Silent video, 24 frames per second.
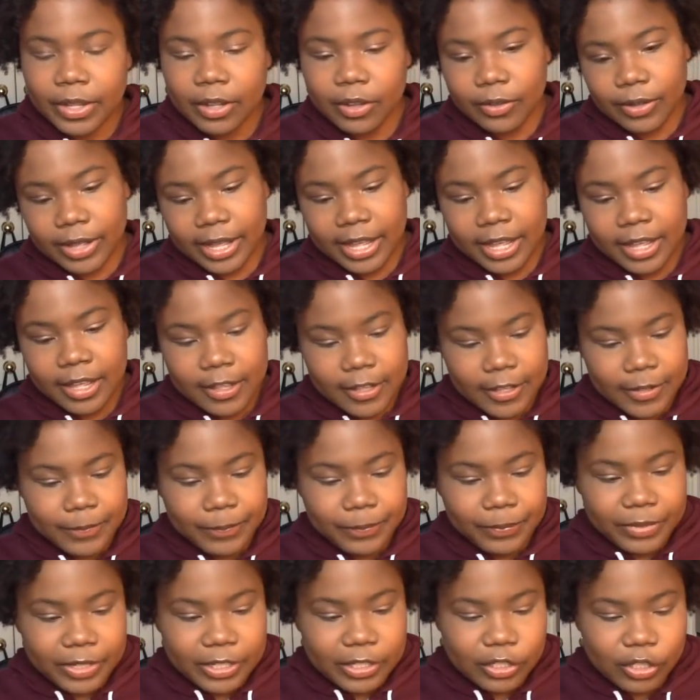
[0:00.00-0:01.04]
Okay,
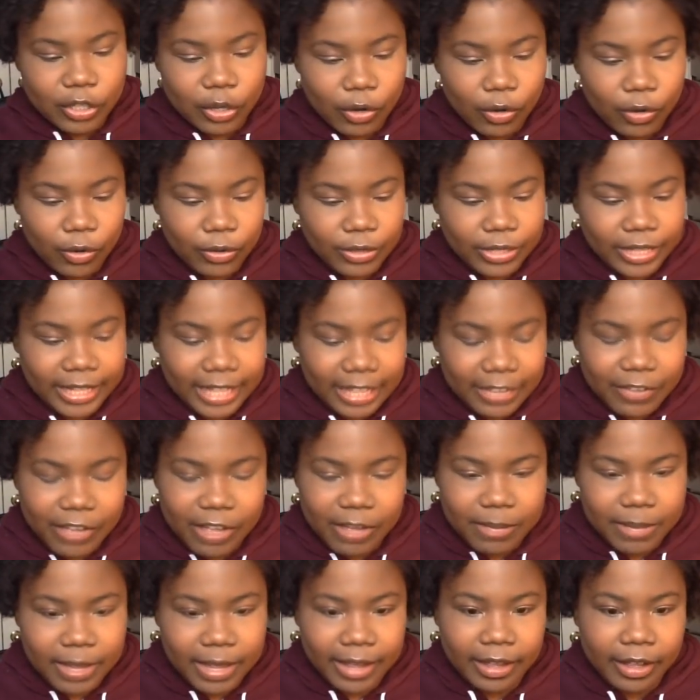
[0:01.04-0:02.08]
so they give
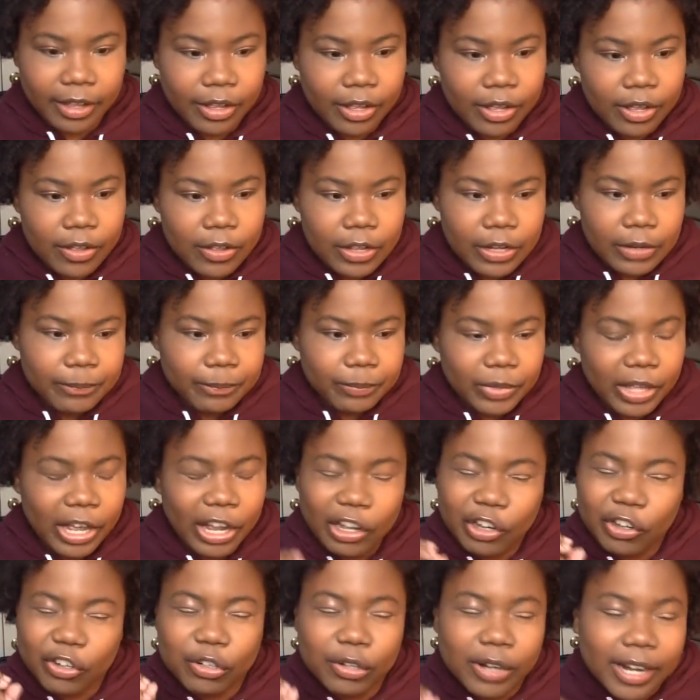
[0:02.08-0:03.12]
him like a
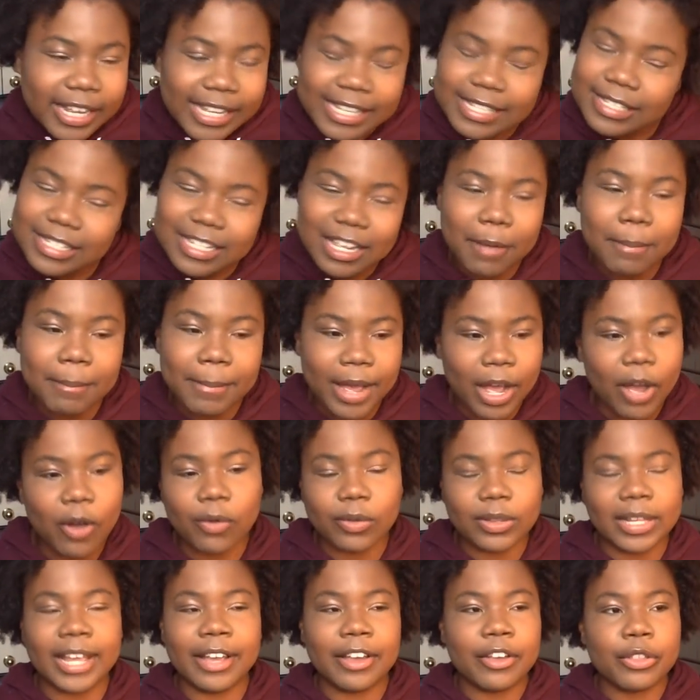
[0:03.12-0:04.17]
crazy
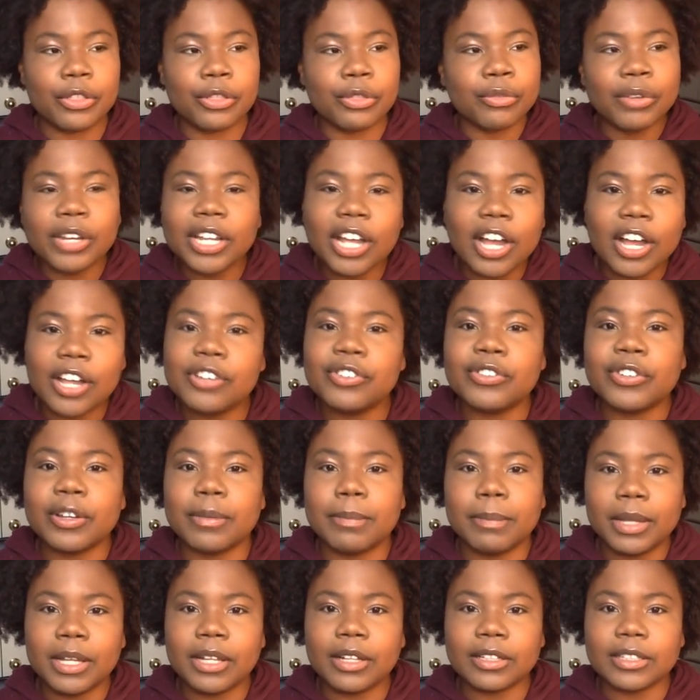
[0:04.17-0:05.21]
amount, like 300
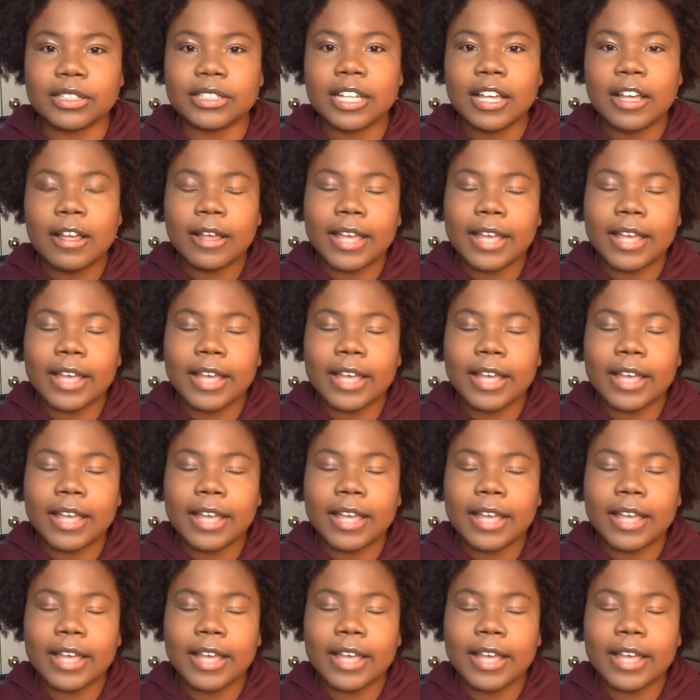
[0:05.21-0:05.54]
mils.